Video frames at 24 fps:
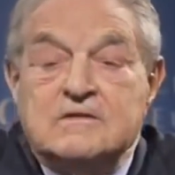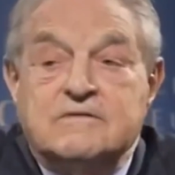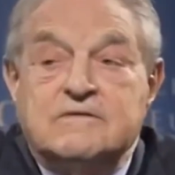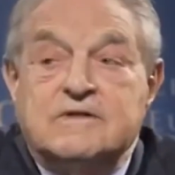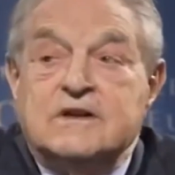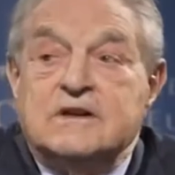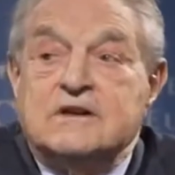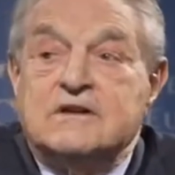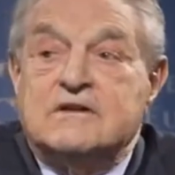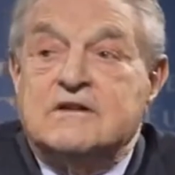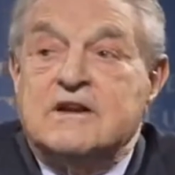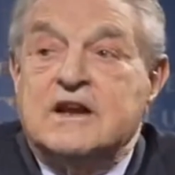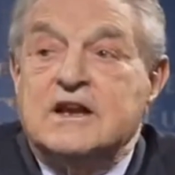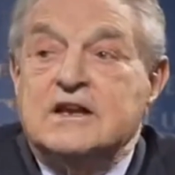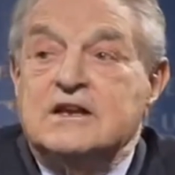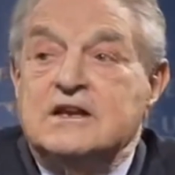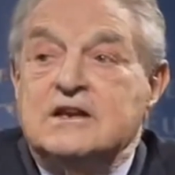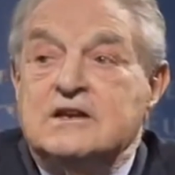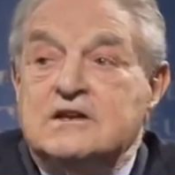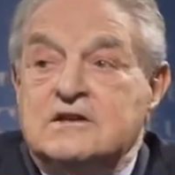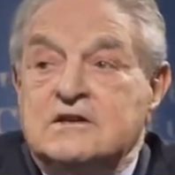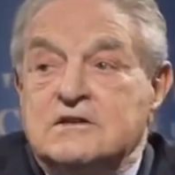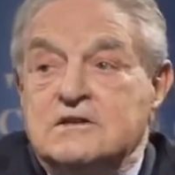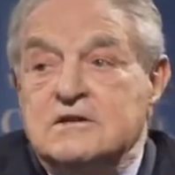When
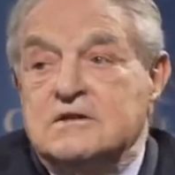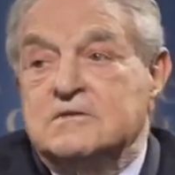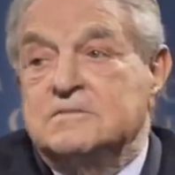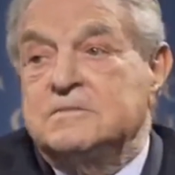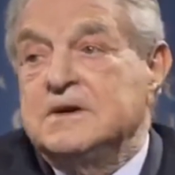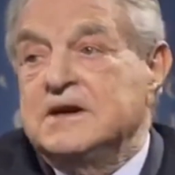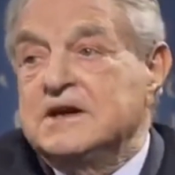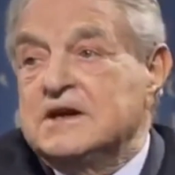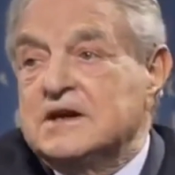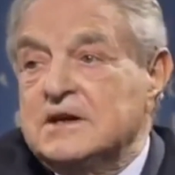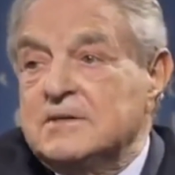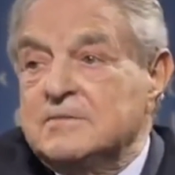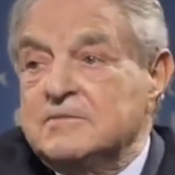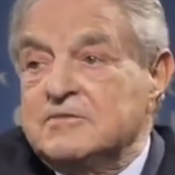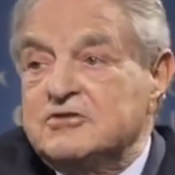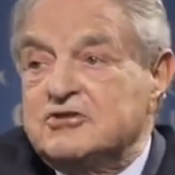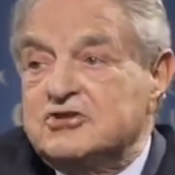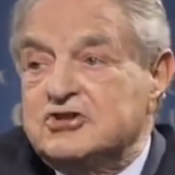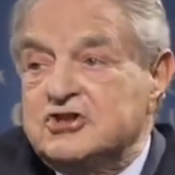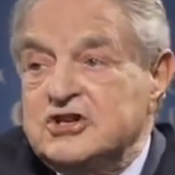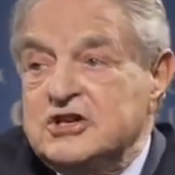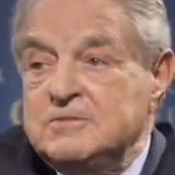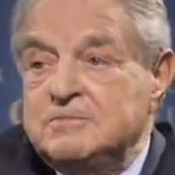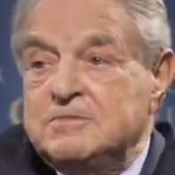credit
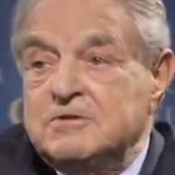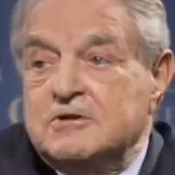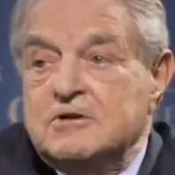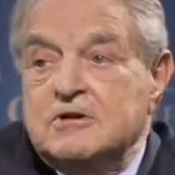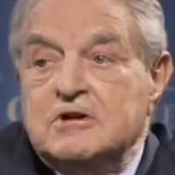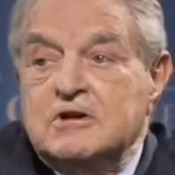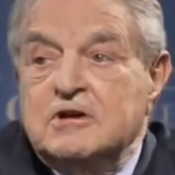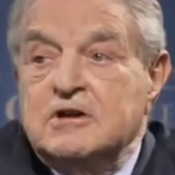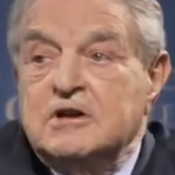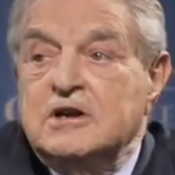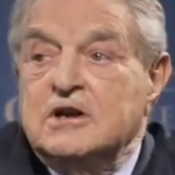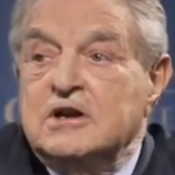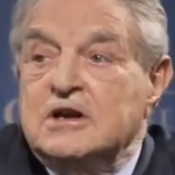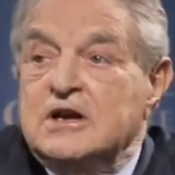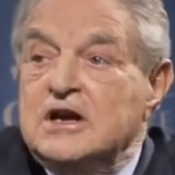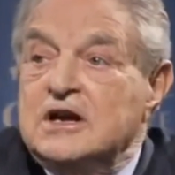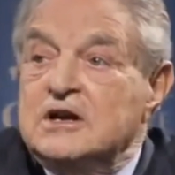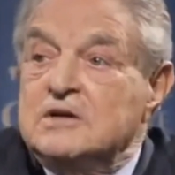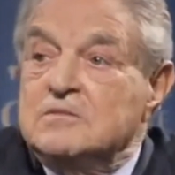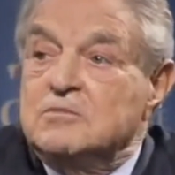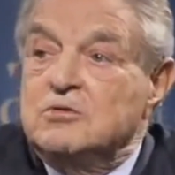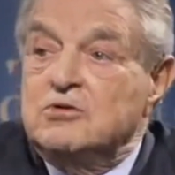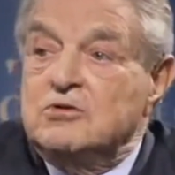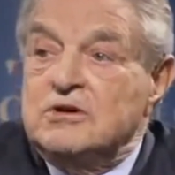becomes cheaper
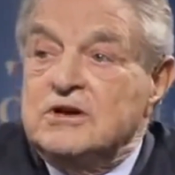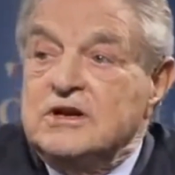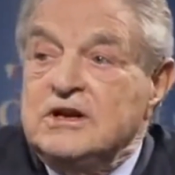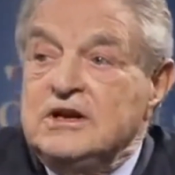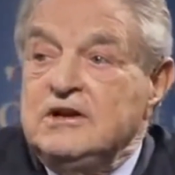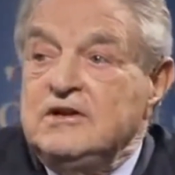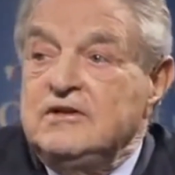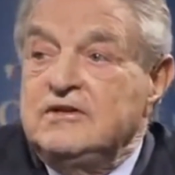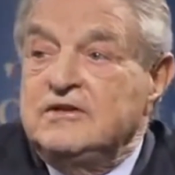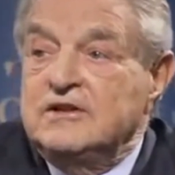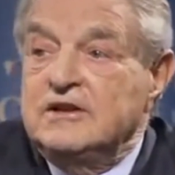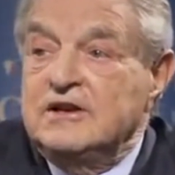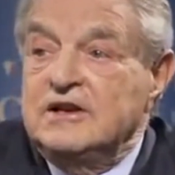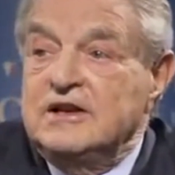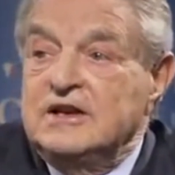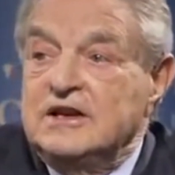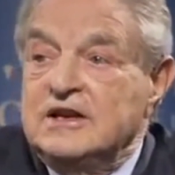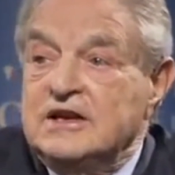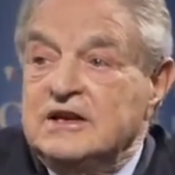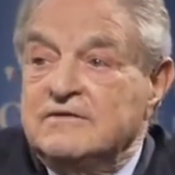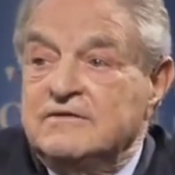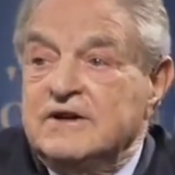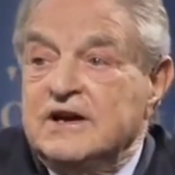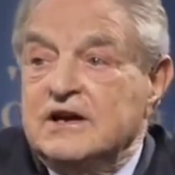and more
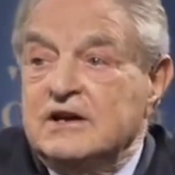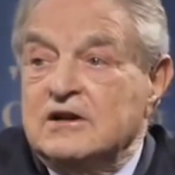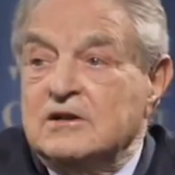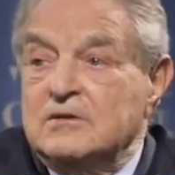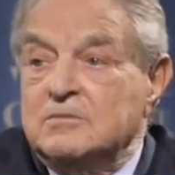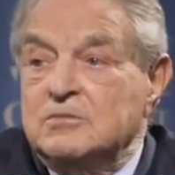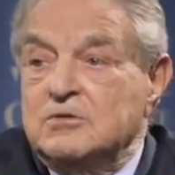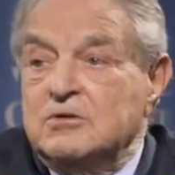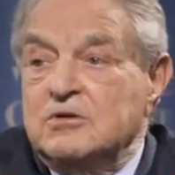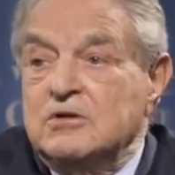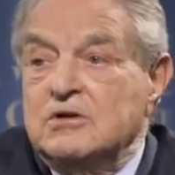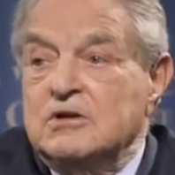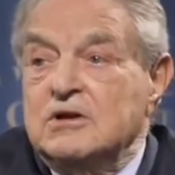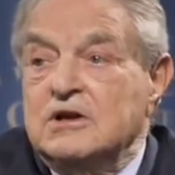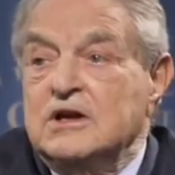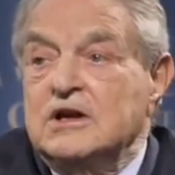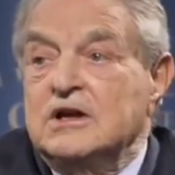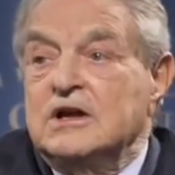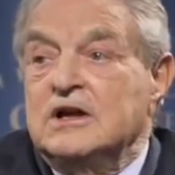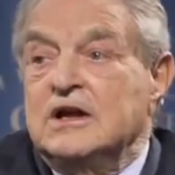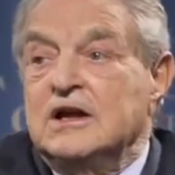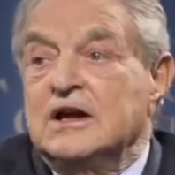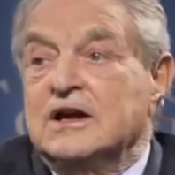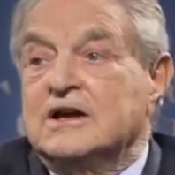easily available,
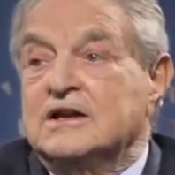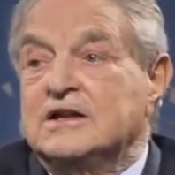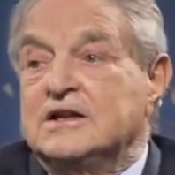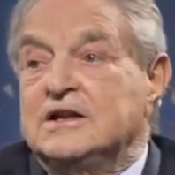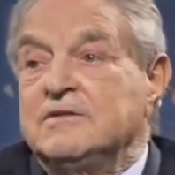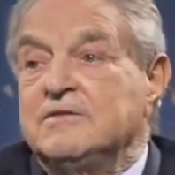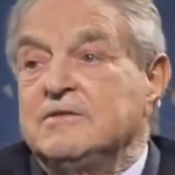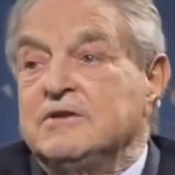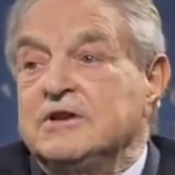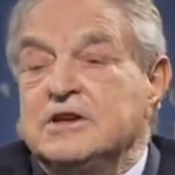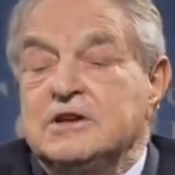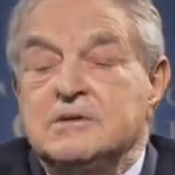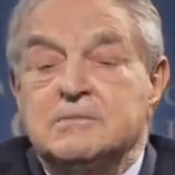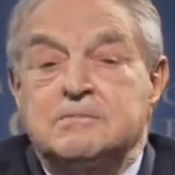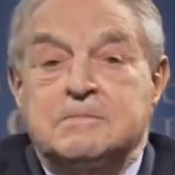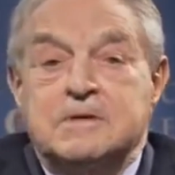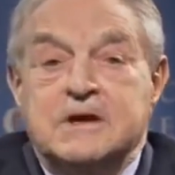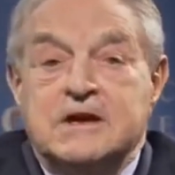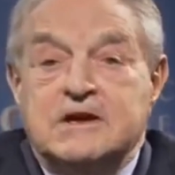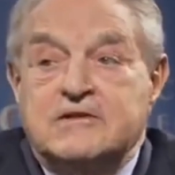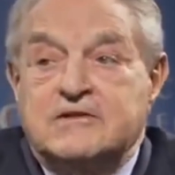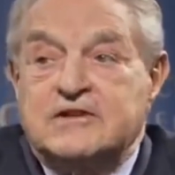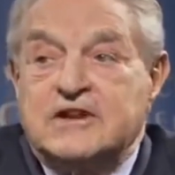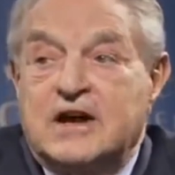activity
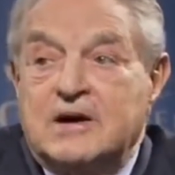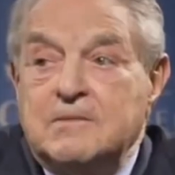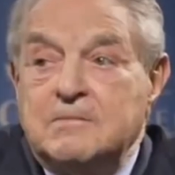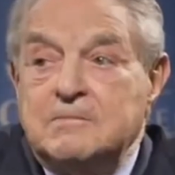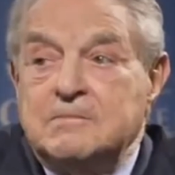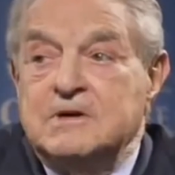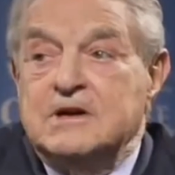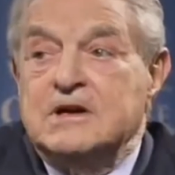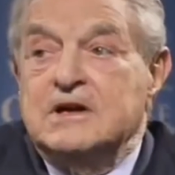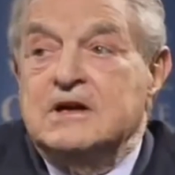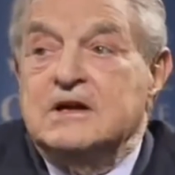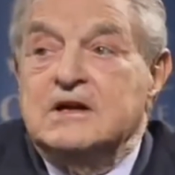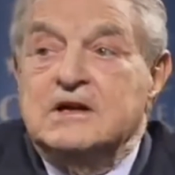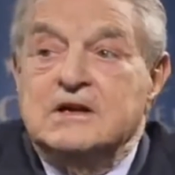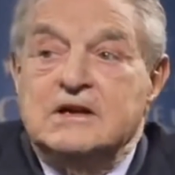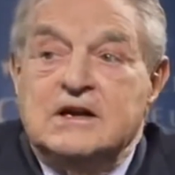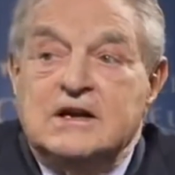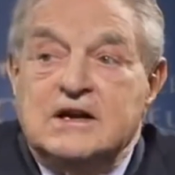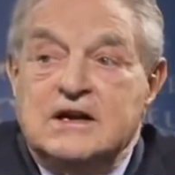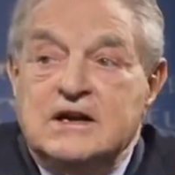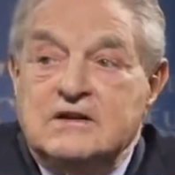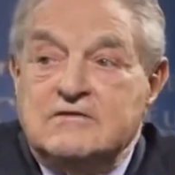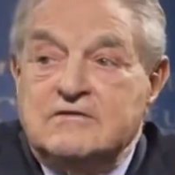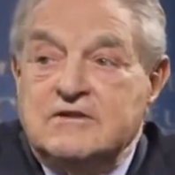picks up
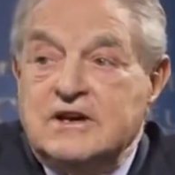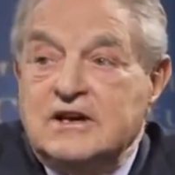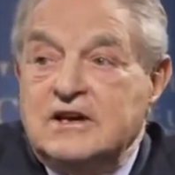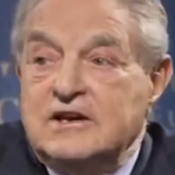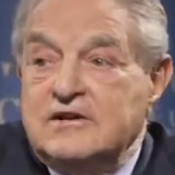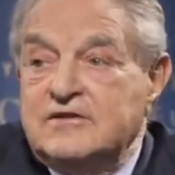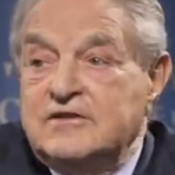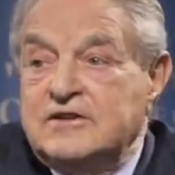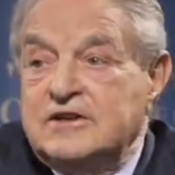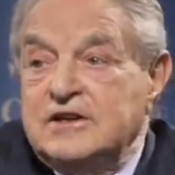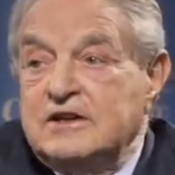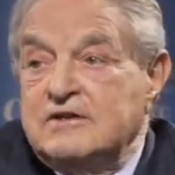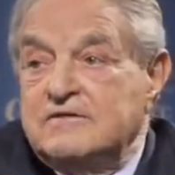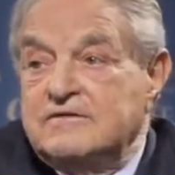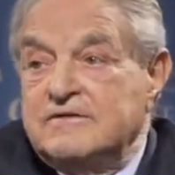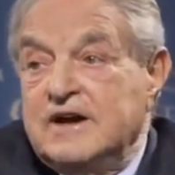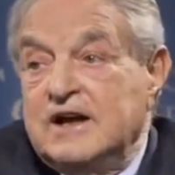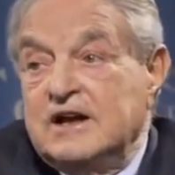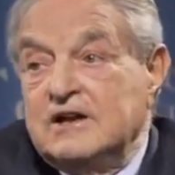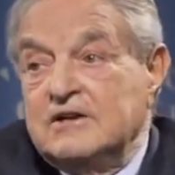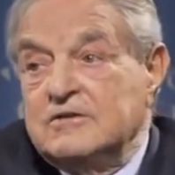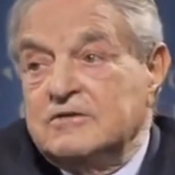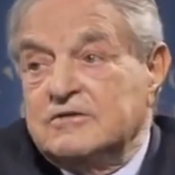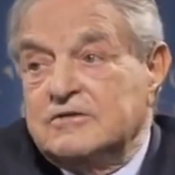and real estate
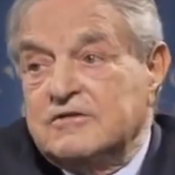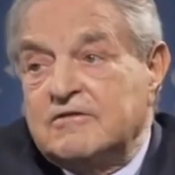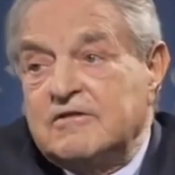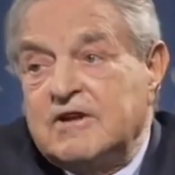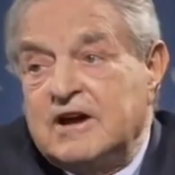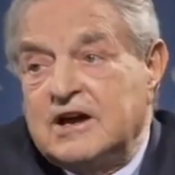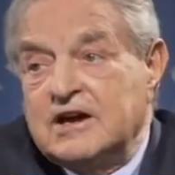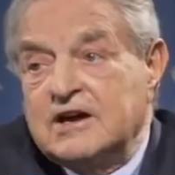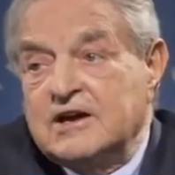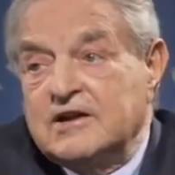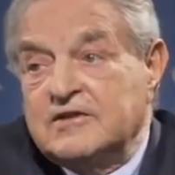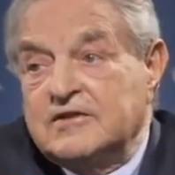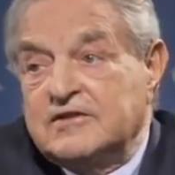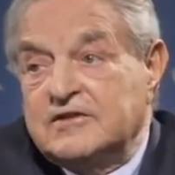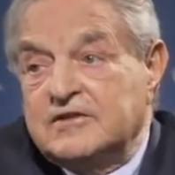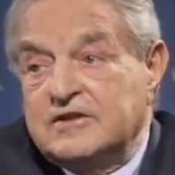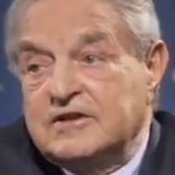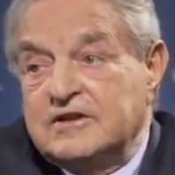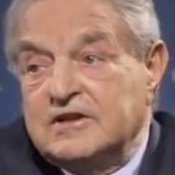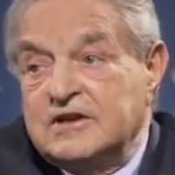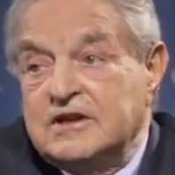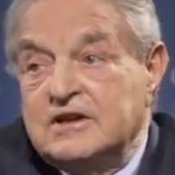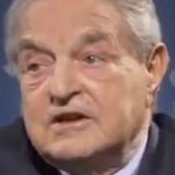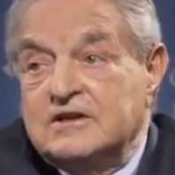values rise.